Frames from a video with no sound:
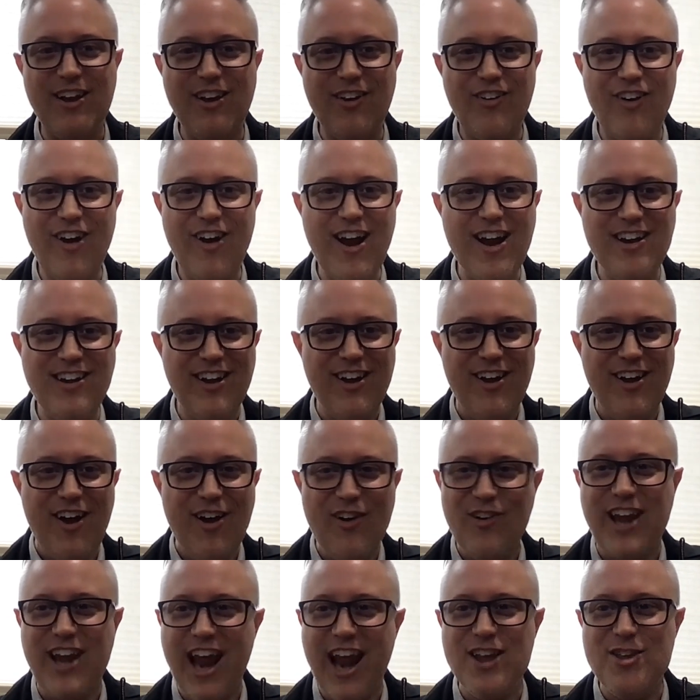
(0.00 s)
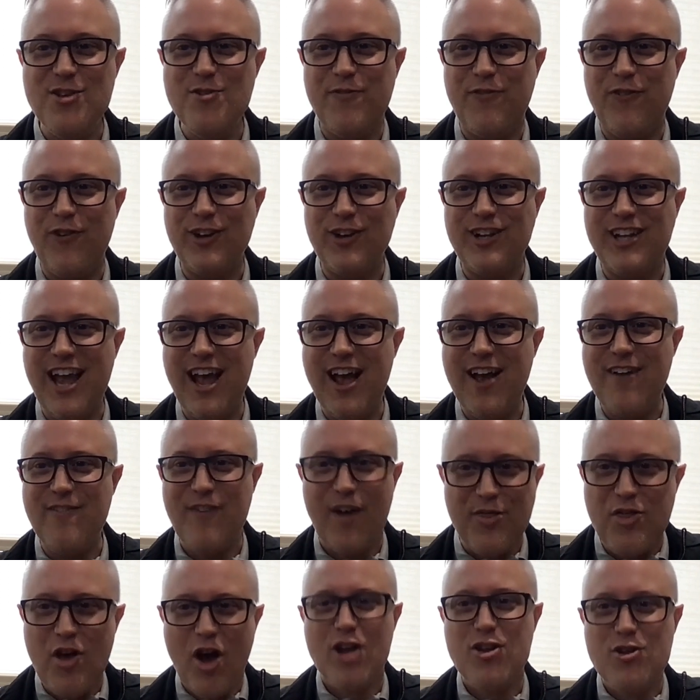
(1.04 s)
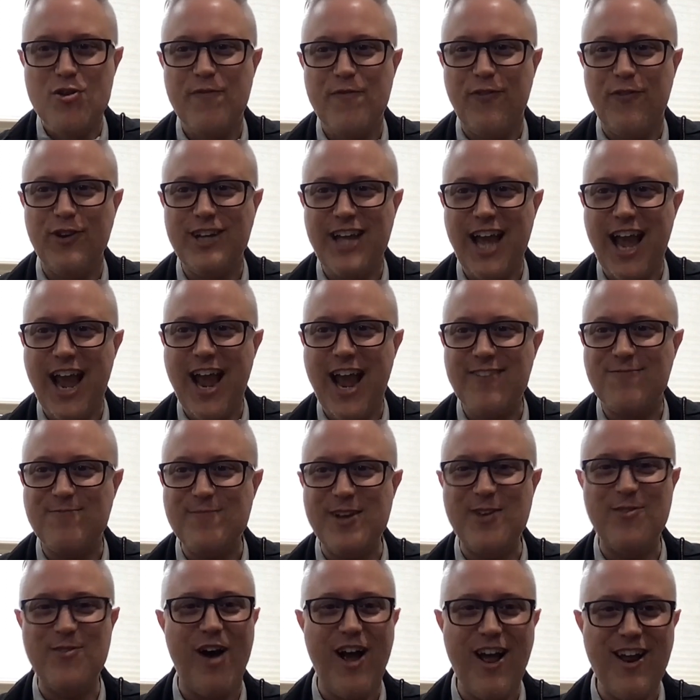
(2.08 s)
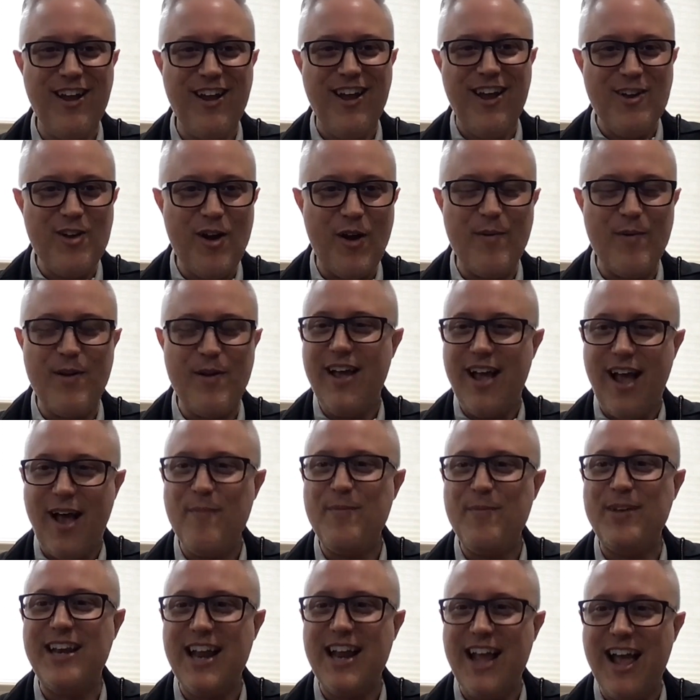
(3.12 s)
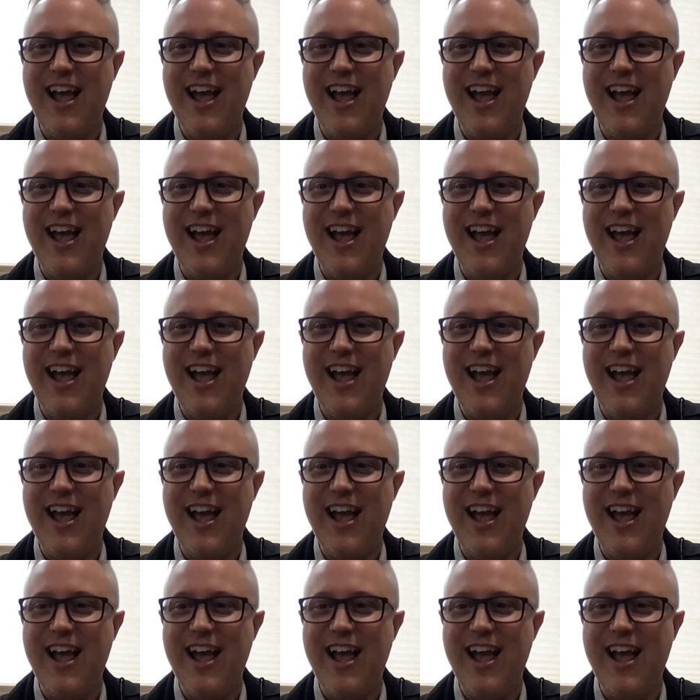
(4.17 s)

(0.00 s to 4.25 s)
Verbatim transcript: Right? Oh, can't you forgive? I thought you forgave me. What? I mean, I mean,